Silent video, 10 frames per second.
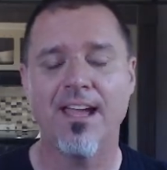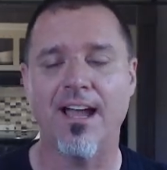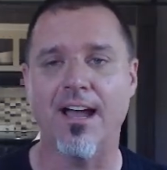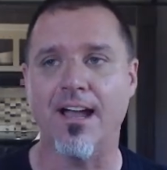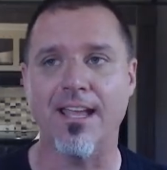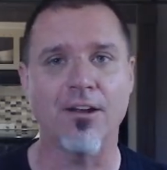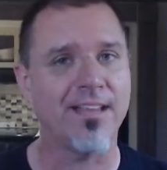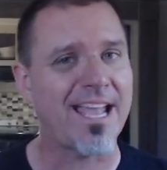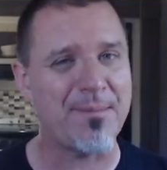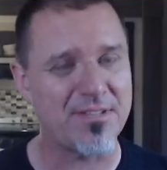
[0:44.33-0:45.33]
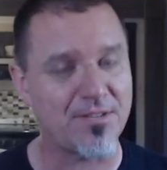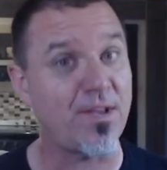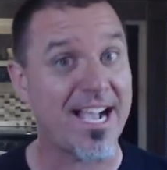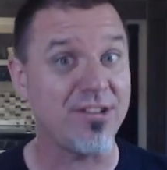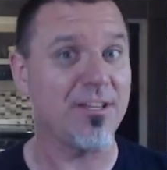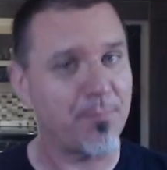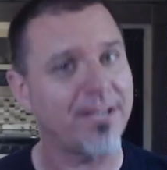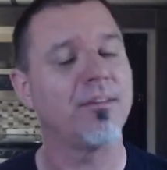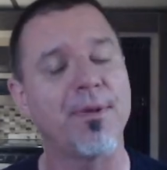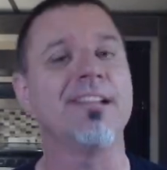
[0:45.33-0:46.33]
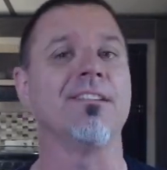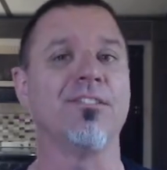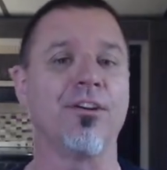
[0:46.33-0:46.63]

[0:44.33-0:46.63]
It only happens if you actually press the button,